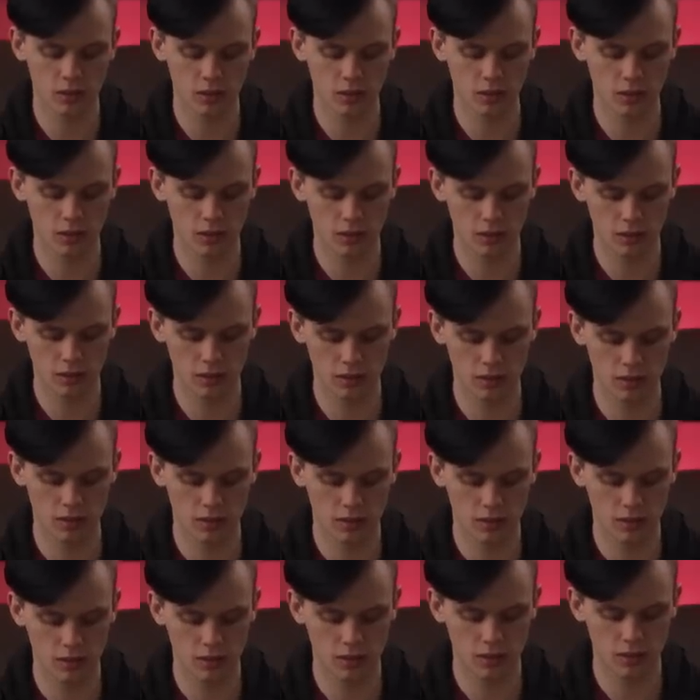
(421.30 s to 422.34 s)

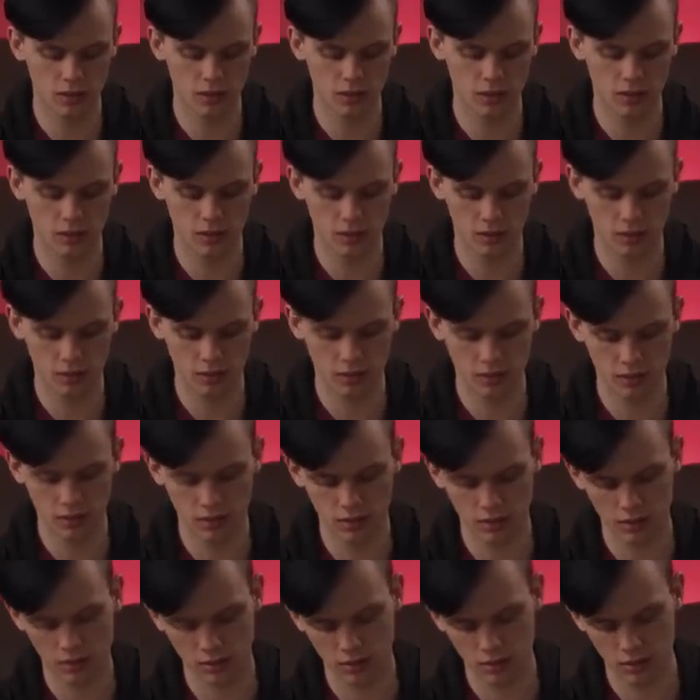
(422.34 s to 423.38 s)

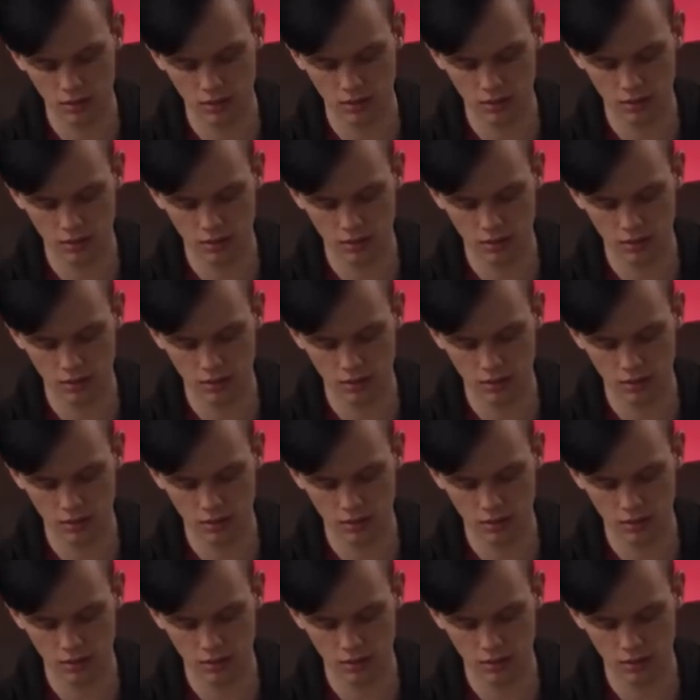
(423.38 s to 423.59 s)
[no speech]